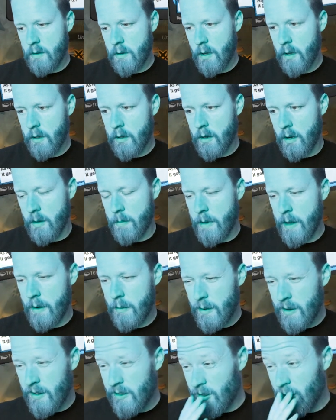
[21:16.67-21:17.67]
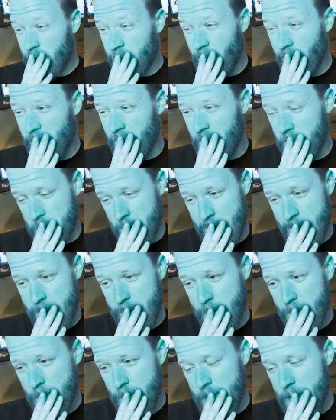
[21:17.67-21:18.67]
a combat research on the Drake.
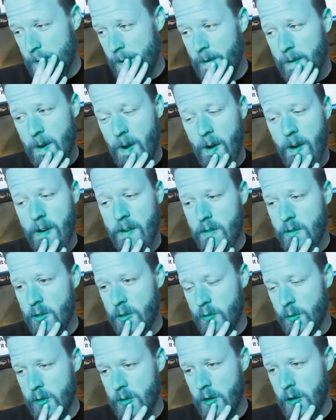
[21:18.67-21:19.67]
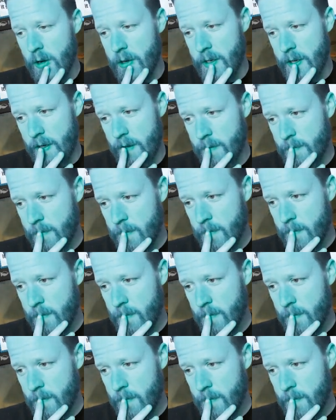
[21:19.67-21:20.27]
We draw a card just for targeting.